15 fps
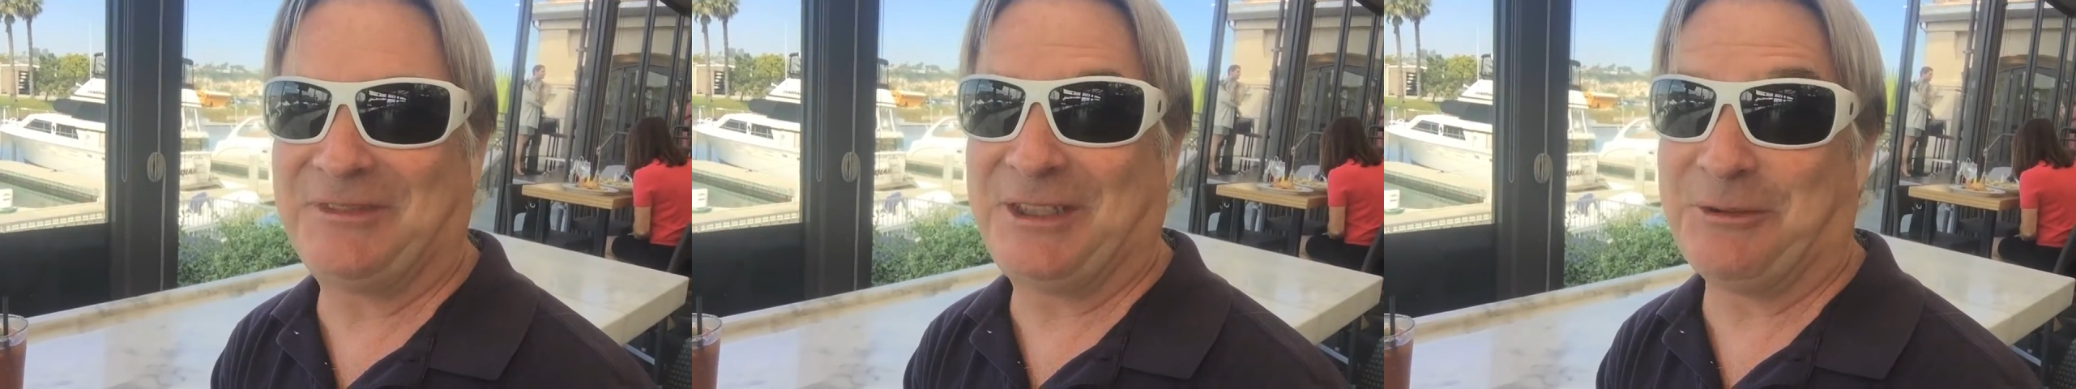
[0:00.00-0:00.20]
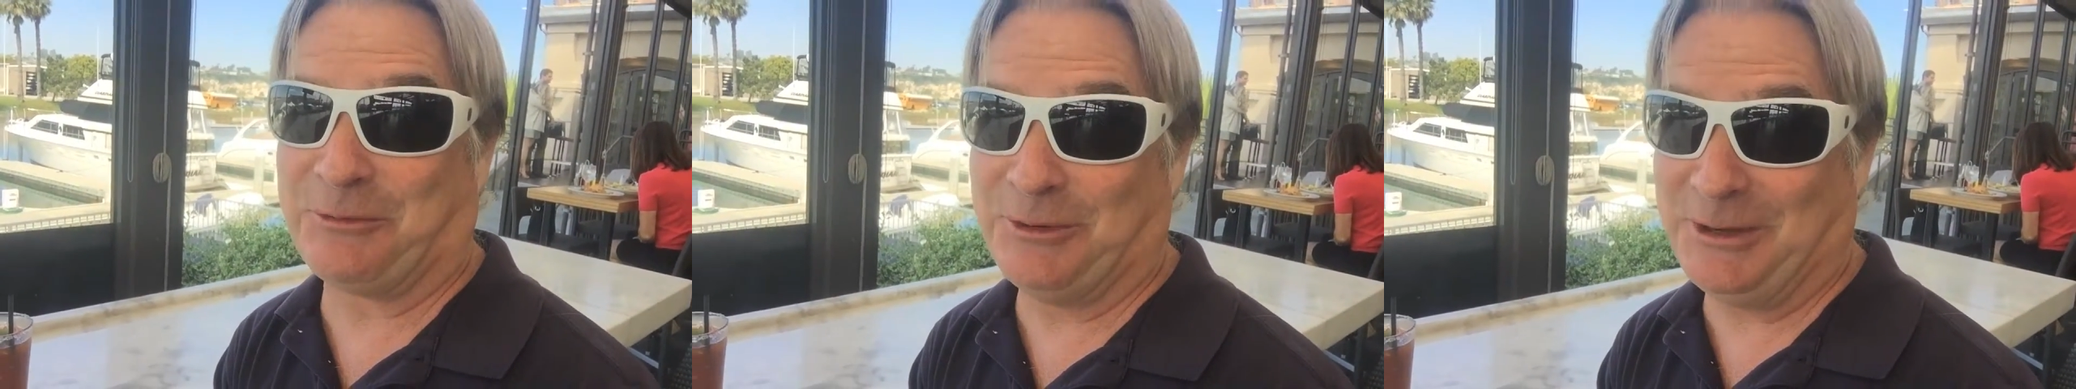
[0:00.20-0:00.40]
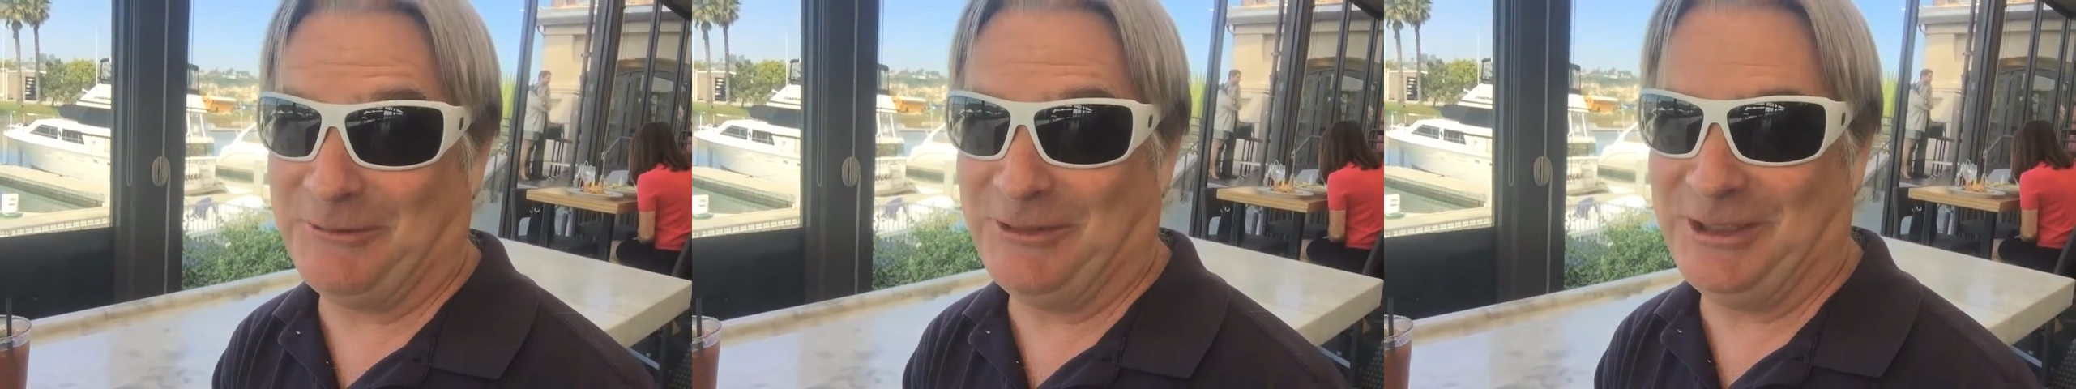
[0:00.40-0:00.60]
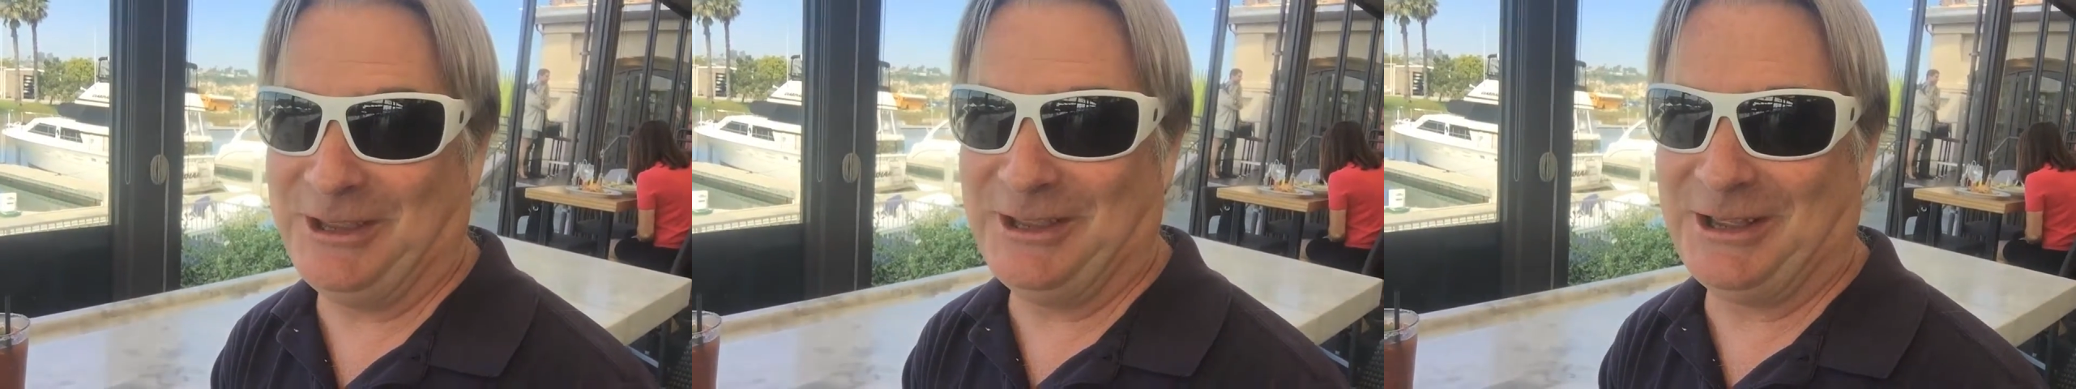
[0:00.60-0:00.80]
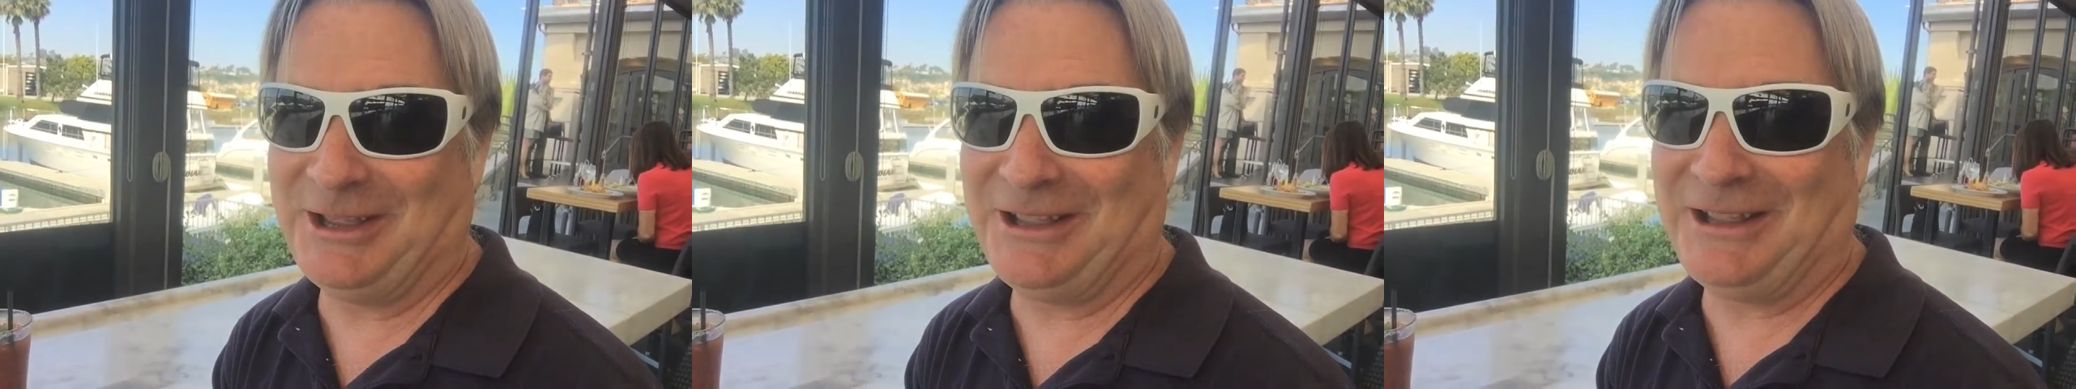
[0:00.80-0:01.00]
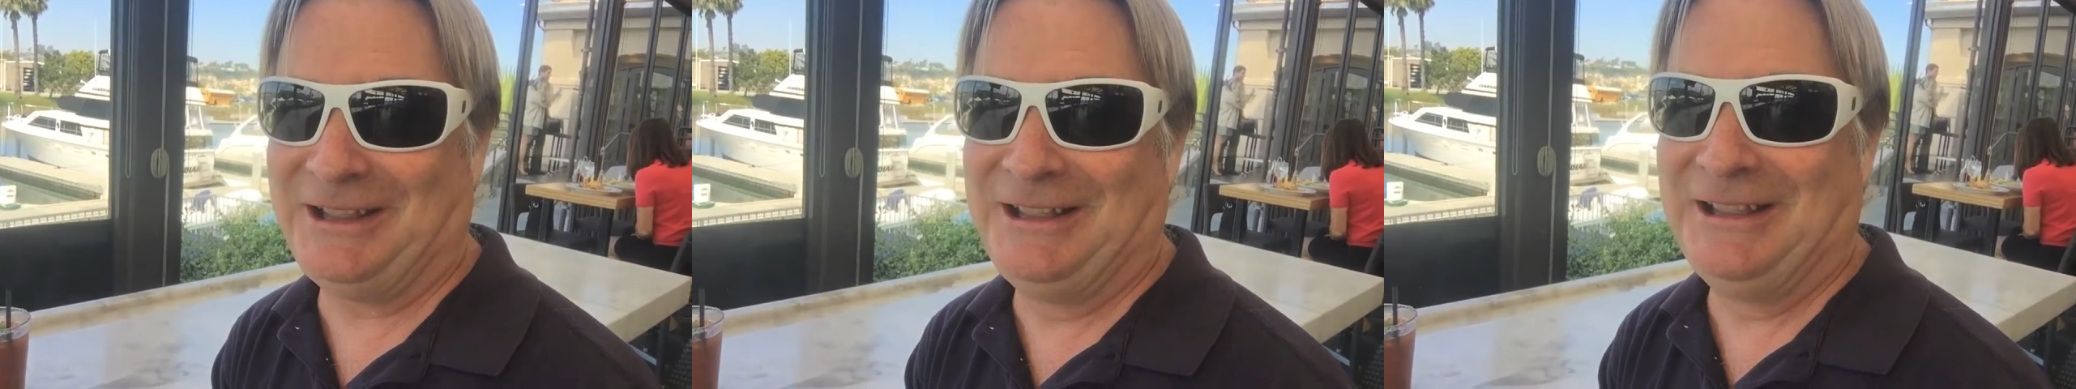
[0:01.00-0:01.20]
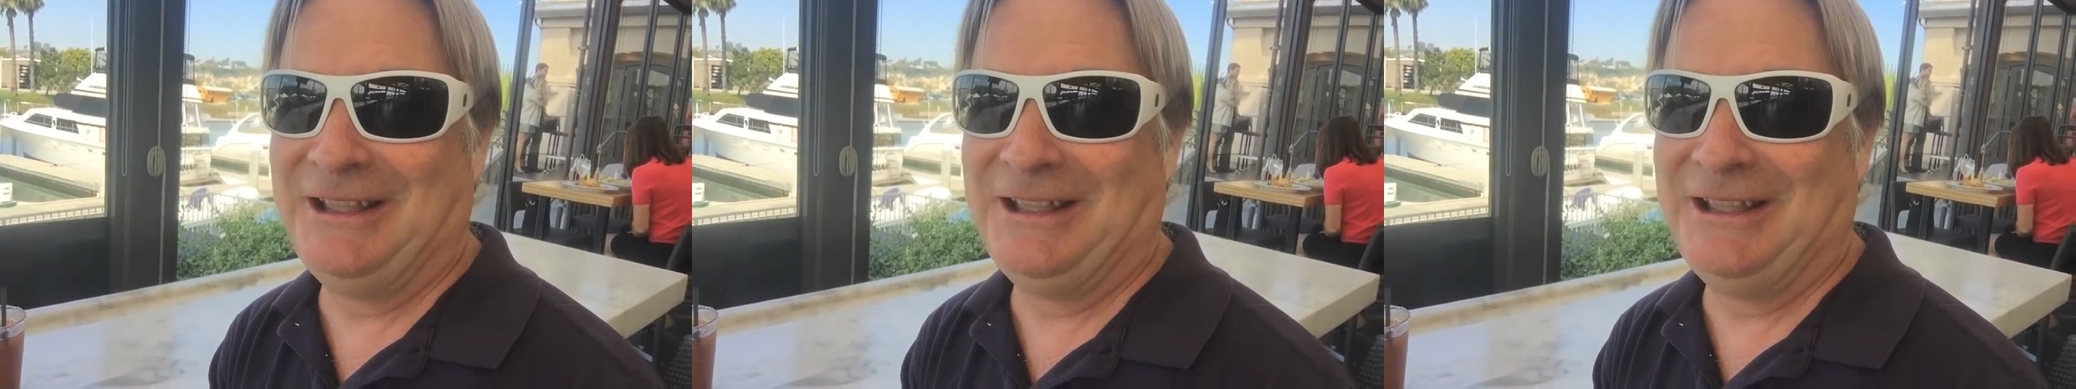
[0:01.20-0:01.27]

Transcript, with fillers: get rid of the uh,